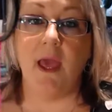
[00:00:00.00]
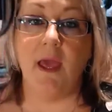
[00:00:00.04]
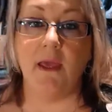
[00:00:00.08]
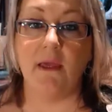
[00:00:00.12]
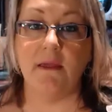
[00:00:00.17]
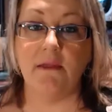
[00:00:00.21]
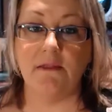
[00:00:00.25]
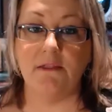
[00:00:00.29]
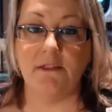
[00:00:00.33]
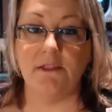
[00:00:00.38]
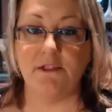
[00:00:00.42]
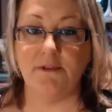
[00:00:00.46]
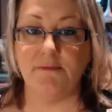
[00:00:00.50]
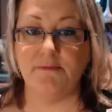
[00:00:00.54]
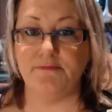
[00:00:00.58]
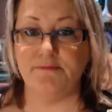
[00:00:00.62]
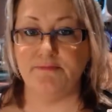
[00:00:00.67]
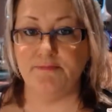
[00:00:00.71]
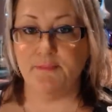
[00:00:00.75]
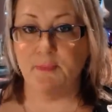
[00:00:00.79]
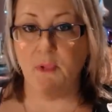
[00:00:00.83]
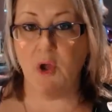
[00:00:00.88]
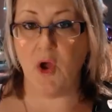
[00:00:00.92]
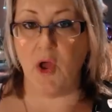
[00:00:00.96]
and
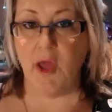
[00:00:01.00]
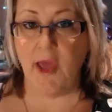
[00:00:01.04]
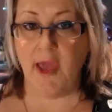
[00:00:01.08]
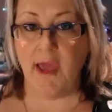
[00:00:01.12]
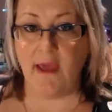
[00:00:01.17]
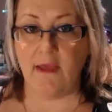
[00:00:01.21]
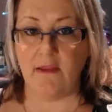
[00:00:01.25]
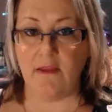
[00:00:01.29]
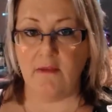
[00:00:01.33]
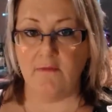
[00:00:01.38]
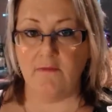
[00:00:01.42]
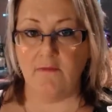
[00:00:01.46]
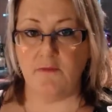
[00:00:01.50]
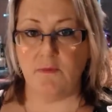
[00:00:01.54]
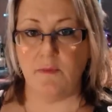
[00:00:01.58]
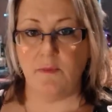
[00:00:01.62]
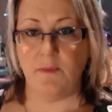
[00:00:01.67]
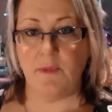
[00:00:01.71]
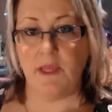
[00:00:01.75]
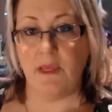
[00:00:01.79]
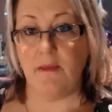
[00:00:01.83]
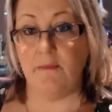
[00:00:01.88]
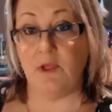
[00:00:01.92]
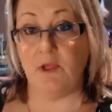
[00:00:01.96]
I hang them
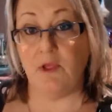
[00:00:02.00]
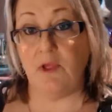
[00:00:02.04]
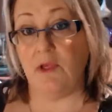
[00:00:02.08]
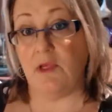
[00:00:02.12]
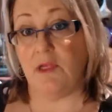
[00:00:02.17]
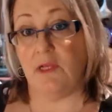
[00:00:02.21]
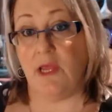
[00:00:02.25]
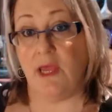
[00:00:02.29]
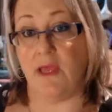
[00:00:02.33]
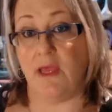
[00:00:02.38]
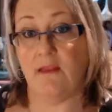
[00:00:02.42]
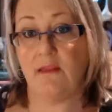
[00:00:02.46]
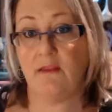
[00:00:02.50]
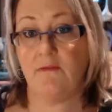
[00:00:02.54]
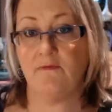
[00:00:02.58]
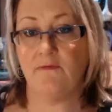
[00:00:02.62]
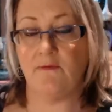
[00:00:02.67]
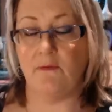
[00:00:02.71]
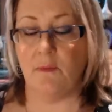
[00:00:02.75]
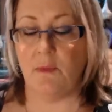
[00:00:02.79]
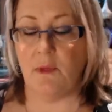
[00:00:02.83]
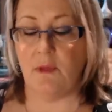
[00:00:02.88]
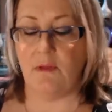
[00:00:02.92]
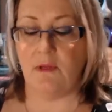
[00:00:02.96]
from there, but you can hang them
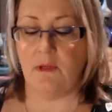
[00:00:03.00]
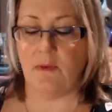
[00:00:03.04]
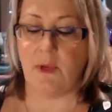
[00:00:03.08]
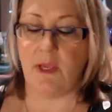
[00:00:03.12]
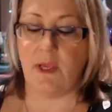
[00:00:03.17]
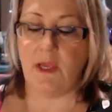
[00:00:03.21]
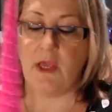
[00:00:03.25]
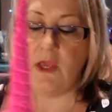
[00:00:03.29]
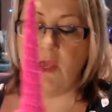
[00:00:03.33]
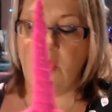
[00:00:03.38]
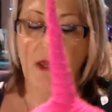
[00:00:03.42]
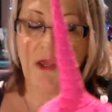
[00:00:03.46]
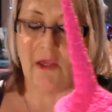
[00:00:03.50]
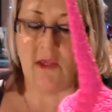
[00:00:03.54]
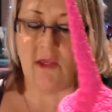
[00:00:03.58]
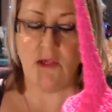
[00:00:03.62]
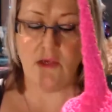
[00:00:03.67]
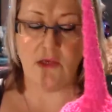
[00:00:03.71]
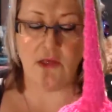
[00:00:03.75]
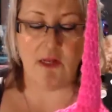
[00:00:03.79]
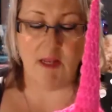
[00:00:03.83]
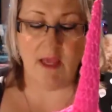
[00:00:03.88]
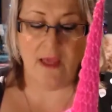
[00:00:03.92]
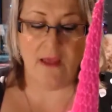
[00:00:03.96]
from anywhere.
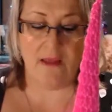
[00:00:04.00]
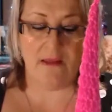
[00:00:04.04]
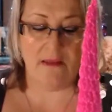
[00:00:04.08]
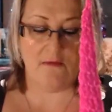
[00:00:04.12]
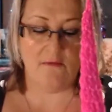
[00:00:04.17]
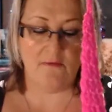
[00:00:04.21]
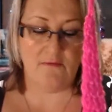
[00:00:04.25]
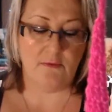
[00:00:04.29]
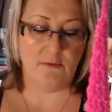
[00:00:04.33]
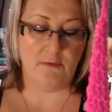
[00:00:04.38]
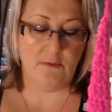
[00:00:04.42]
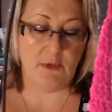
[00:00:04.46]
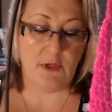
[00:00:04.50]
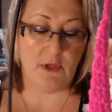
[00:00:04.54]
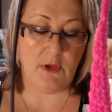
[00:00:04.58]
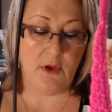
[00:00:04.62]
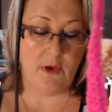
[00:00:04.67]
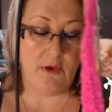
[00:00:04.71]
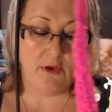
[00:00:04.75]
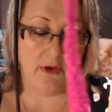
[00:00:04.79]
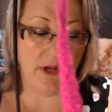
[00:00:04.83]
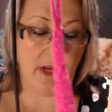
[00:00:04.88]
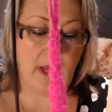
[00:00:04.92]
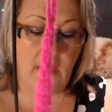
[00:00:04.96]
You can hang them from your
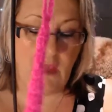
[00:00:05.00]
coat